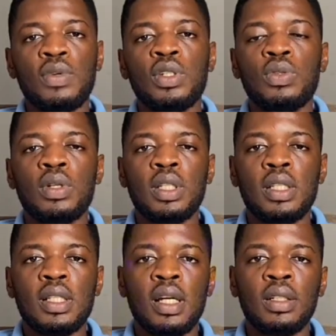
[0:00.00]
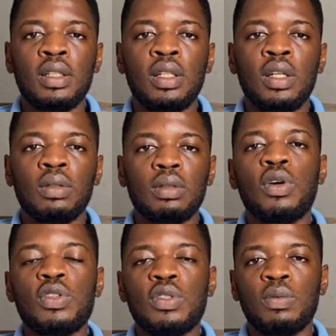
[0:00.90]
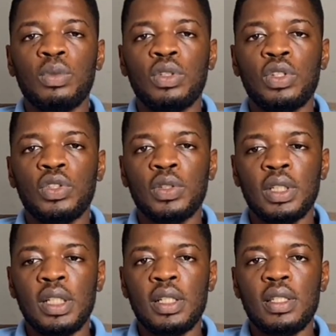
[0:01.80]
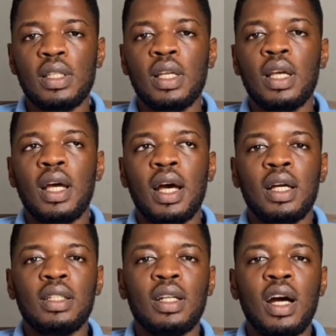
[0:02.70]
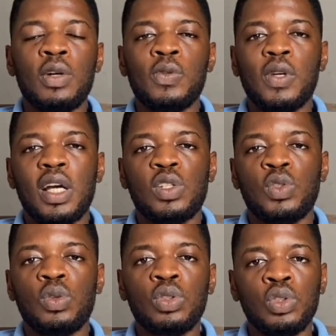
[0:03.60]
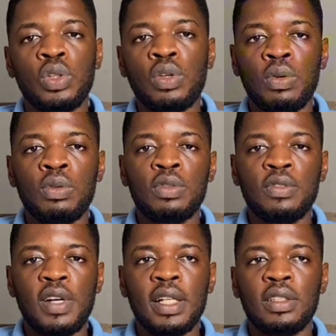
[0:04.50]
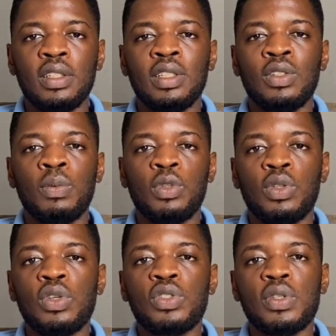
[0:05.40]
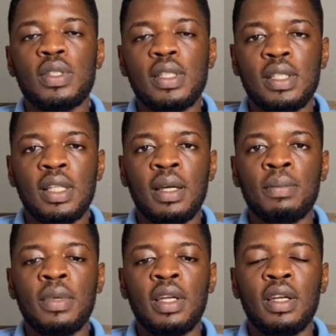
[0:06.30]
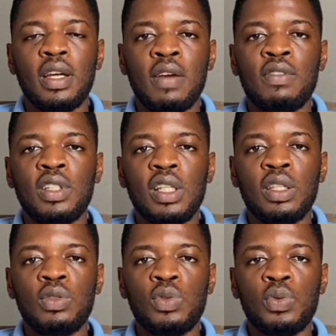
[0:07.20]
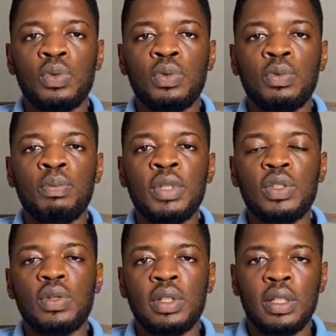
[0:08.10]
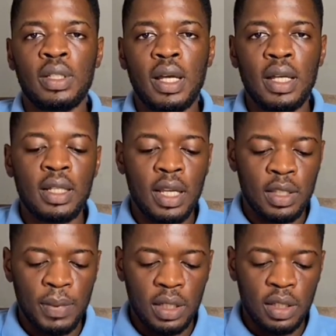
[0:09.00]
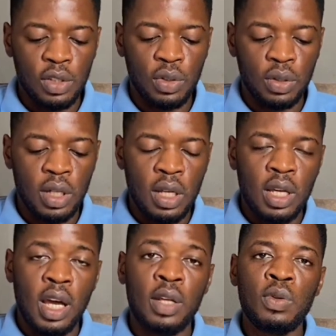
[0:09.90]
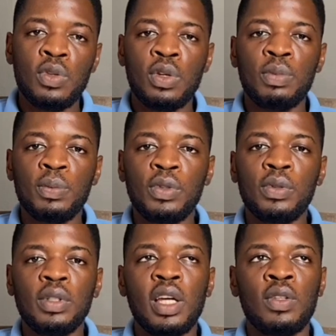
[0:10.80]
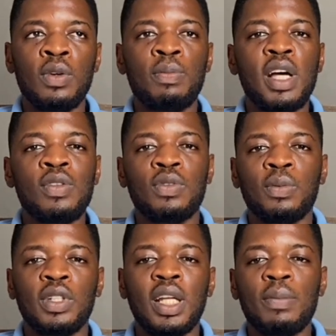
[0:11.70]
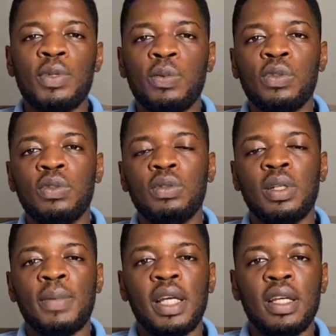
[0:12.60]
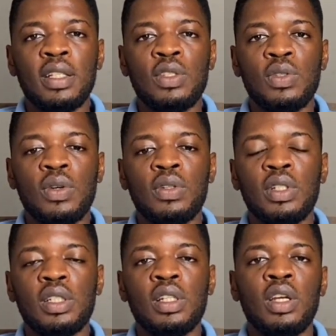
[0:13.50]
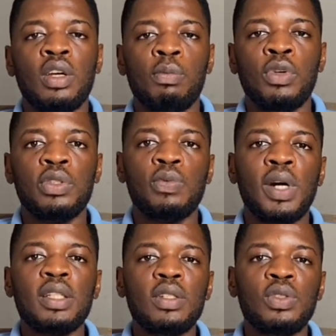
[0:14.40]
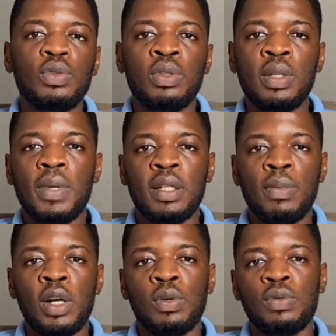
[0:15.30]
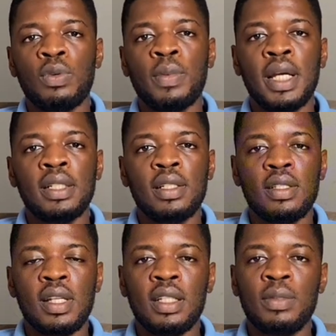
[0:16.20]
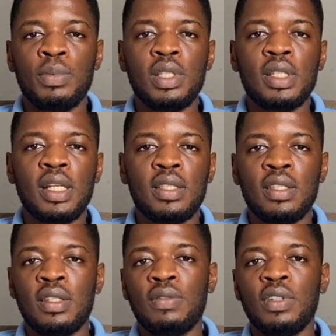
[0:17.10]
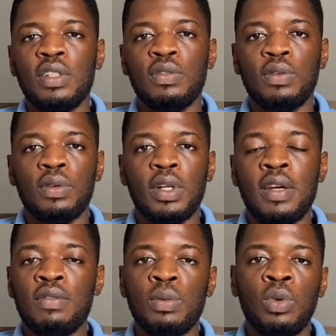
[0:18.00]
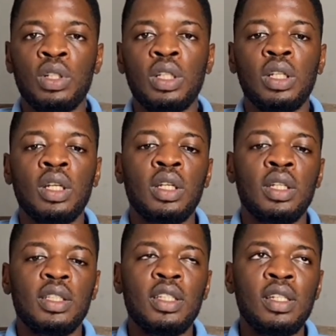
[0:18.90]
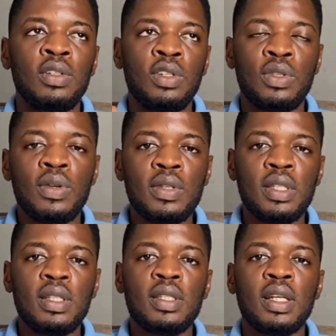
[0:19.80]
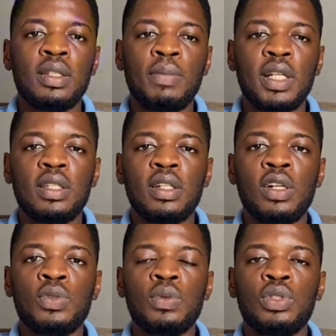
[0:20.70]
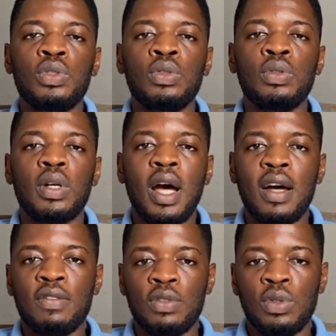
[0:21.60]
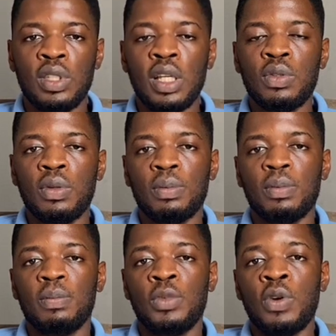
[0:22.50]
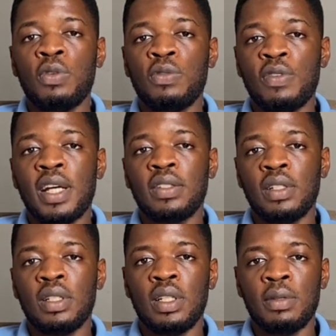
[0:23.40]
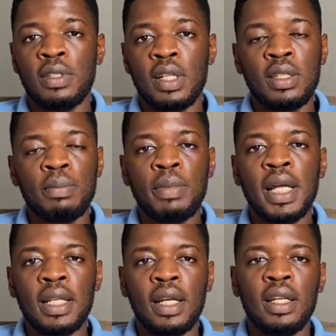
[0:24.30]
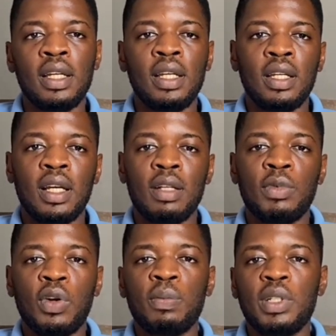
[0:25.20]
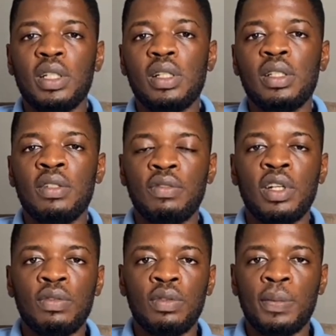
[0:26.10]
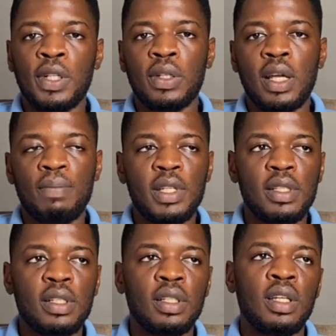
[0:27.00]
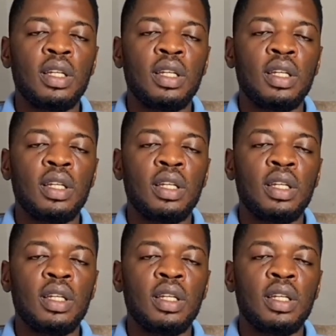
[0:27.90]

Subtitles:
for you to understand the cost of production is and how you can structure your own factory, your production system, everything to meet your desired expectation. I know some people will hear numbers from other people, they might get discouraged. But one thing you should keep at the back of your mind is that the business is different for everybody. The resources and the materials which you have to set up your own factory in a certain manner can be completely different from another person.